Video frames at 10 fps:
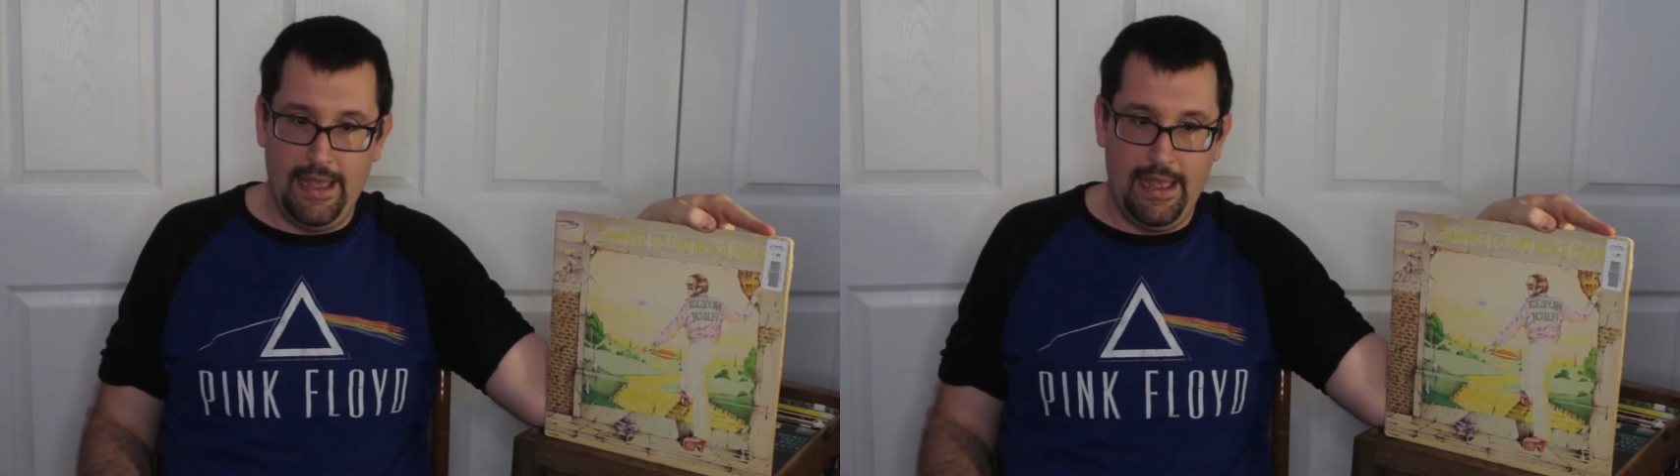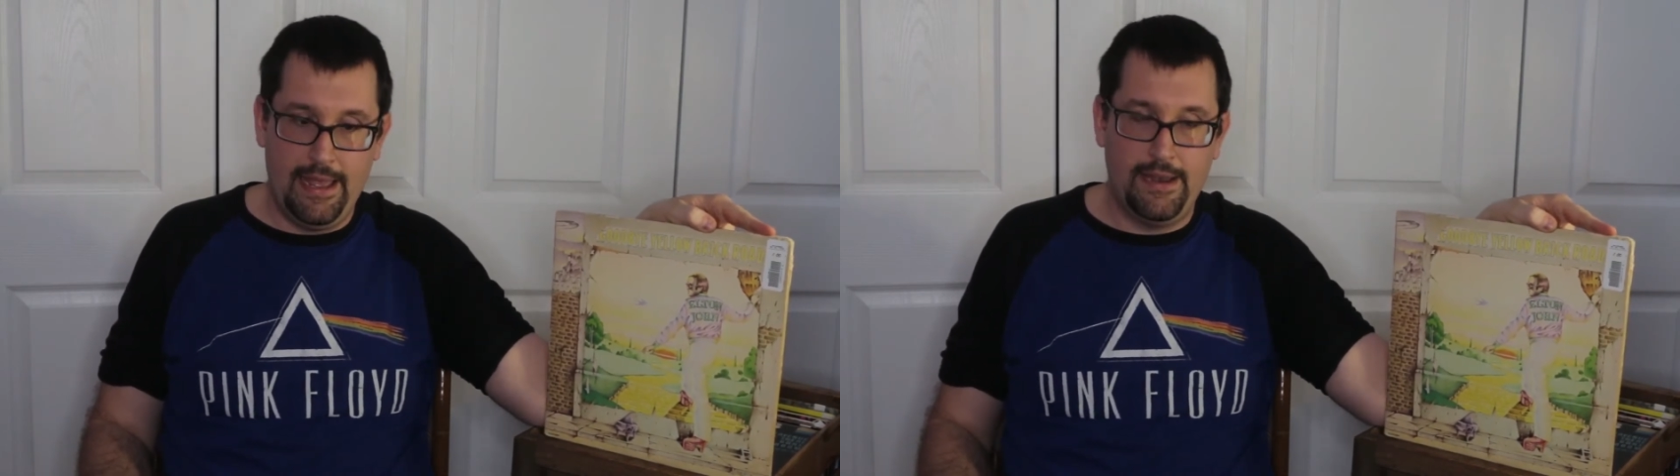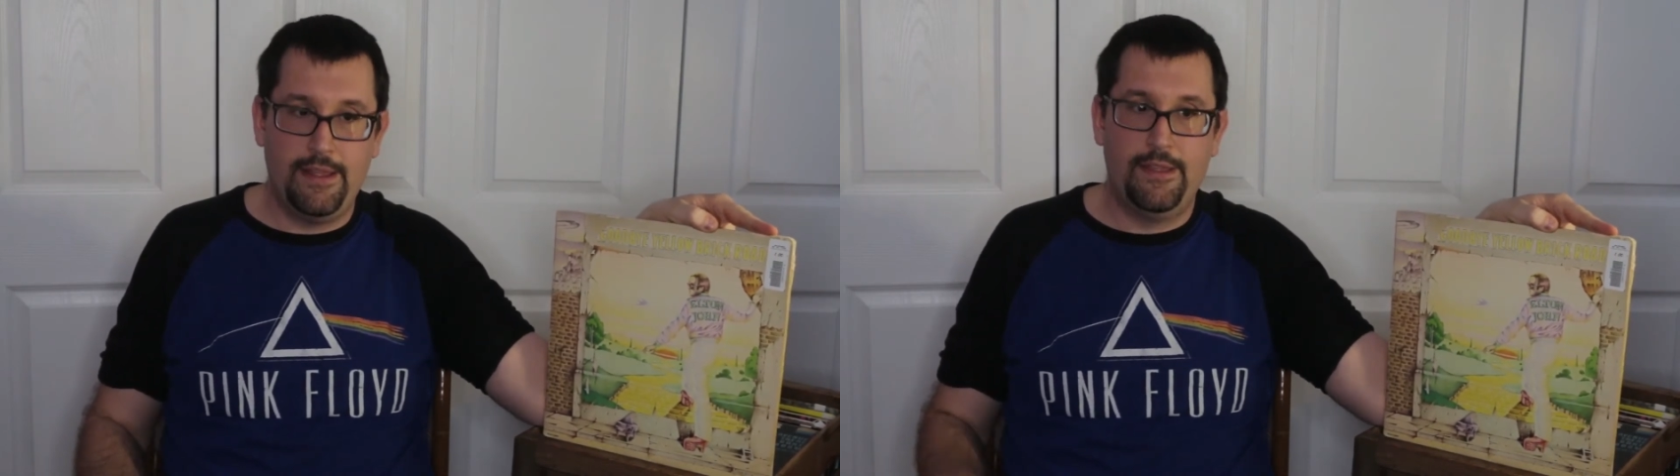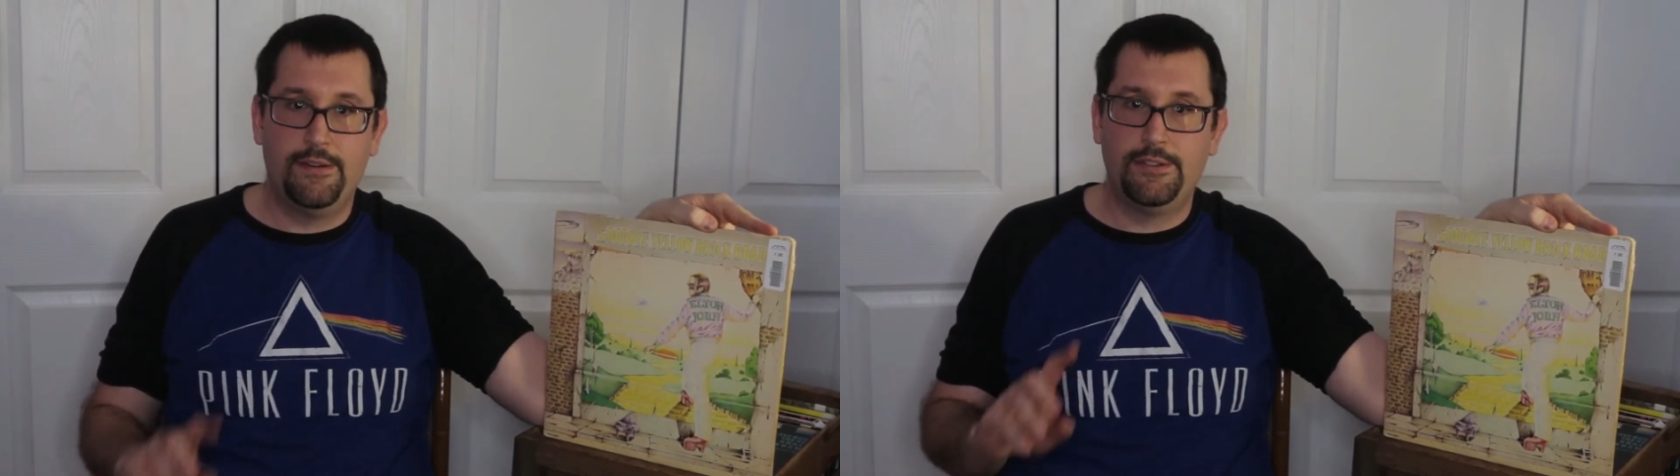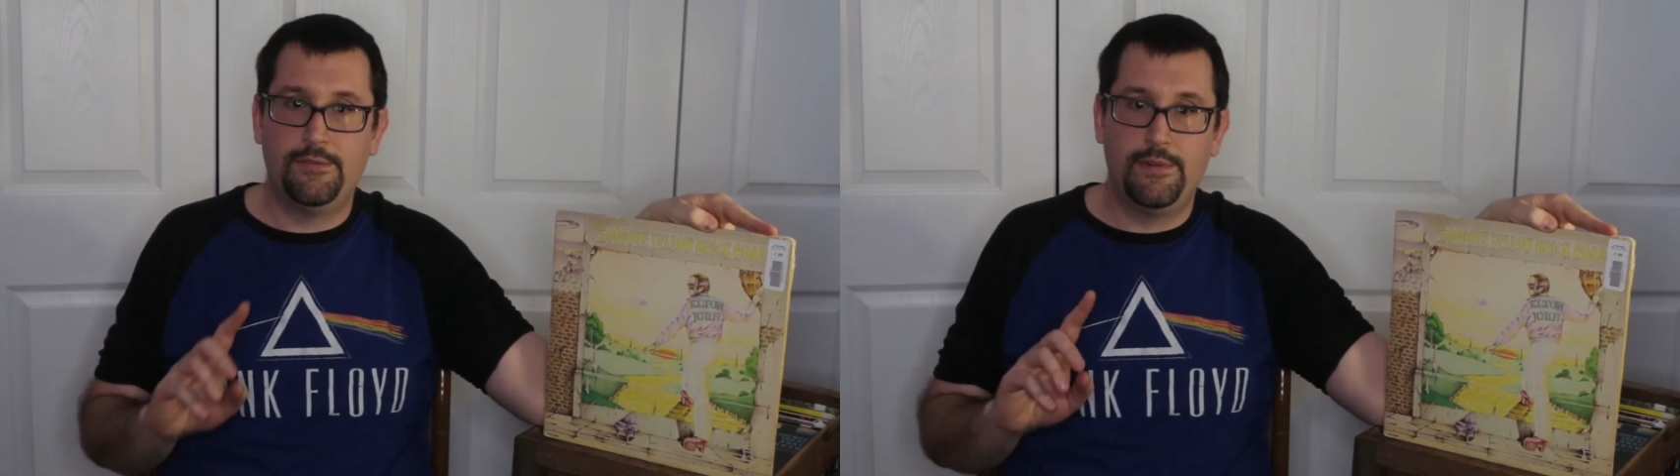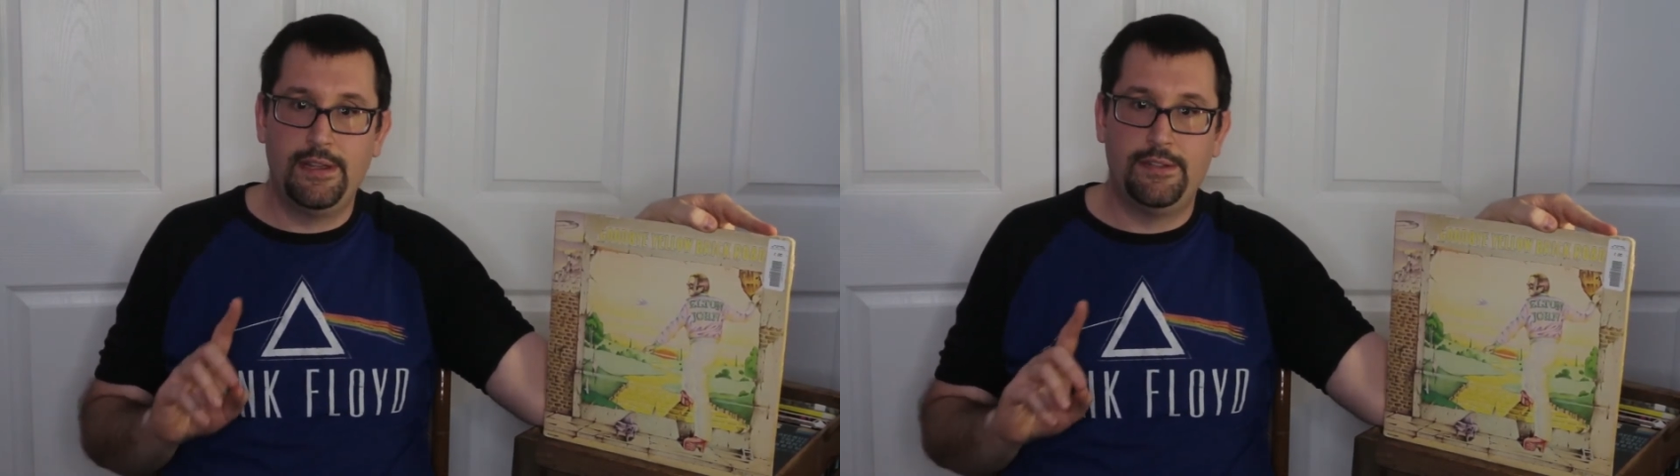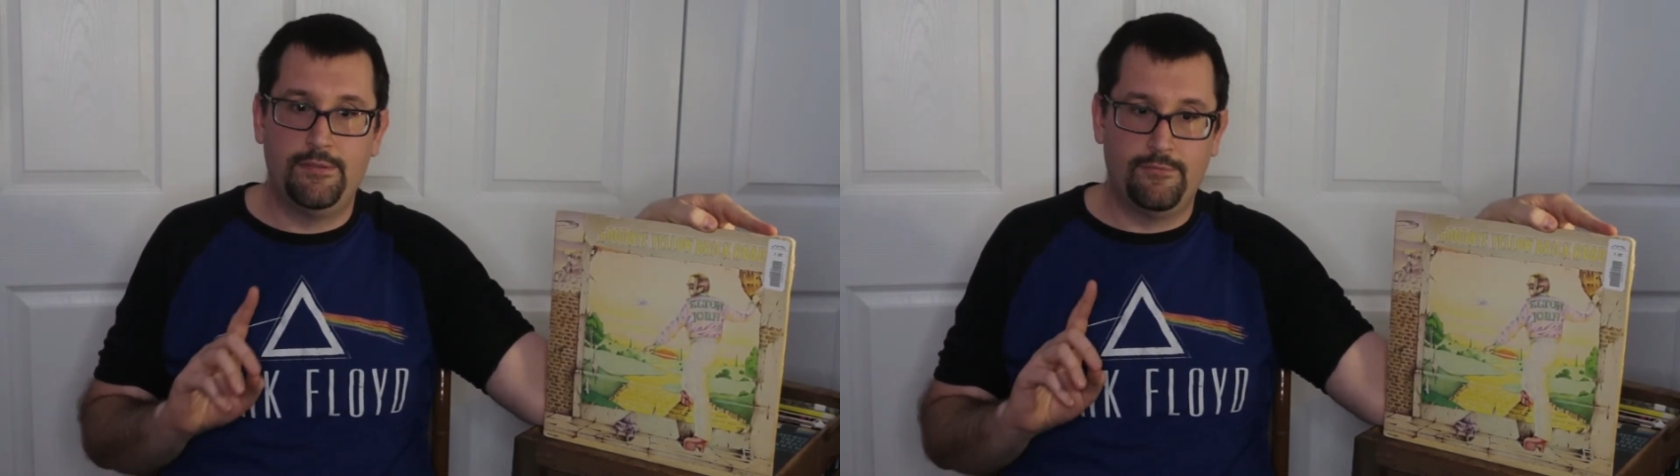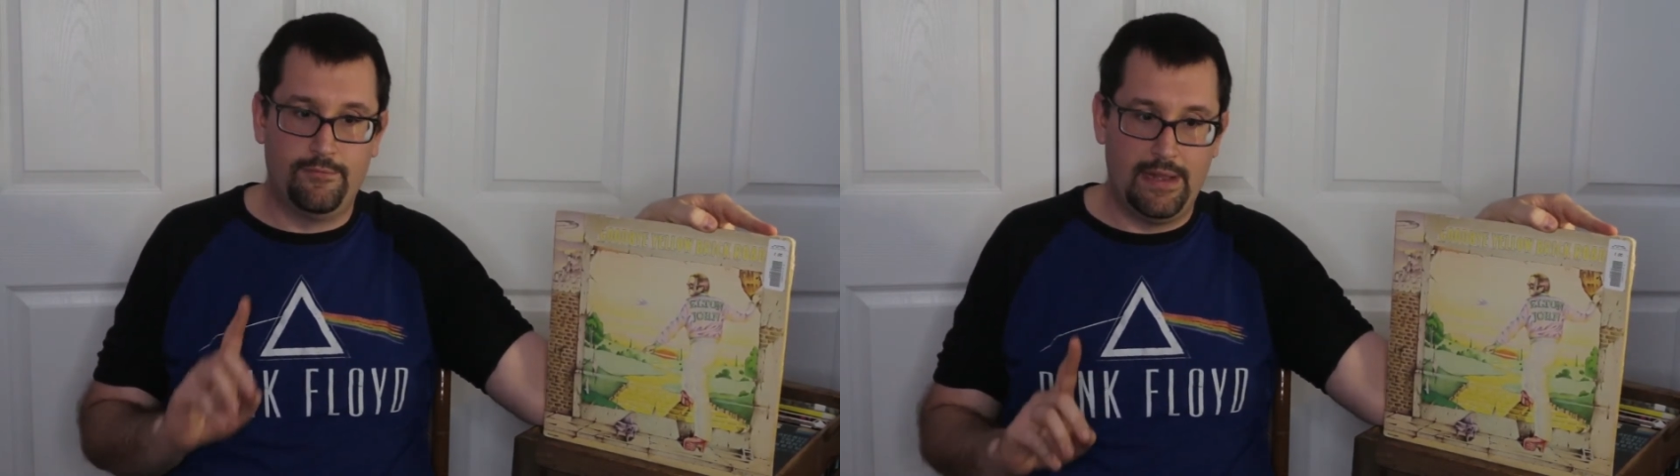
And there's a reason